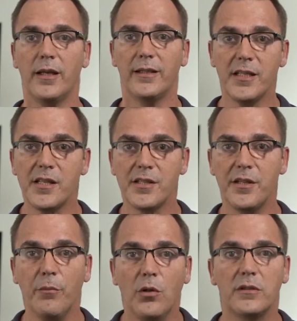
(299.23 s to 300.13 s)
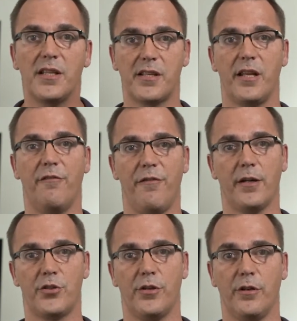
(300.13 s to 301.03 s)
This is the multi-skill
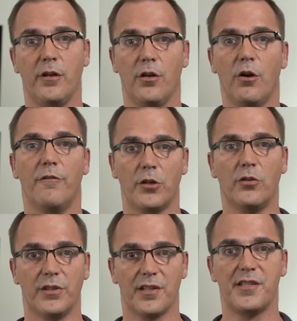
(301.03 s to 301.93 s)
function of a contact